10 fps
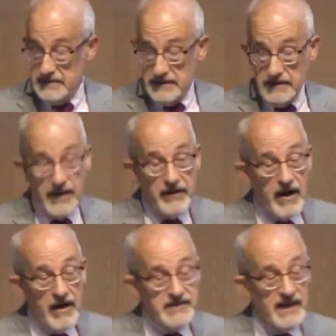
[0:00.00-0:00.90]
There
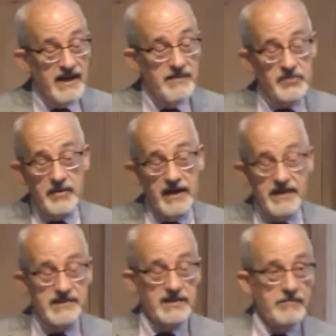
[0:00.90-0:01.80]
are times when I
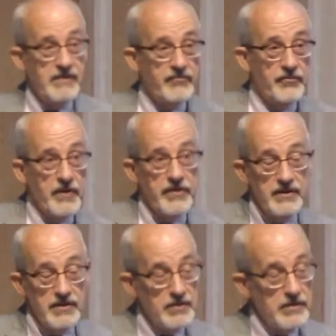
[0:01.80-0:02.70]
sit before the
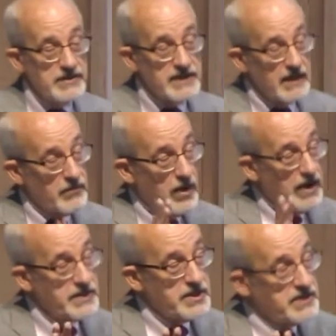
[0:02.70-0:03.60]
news and watch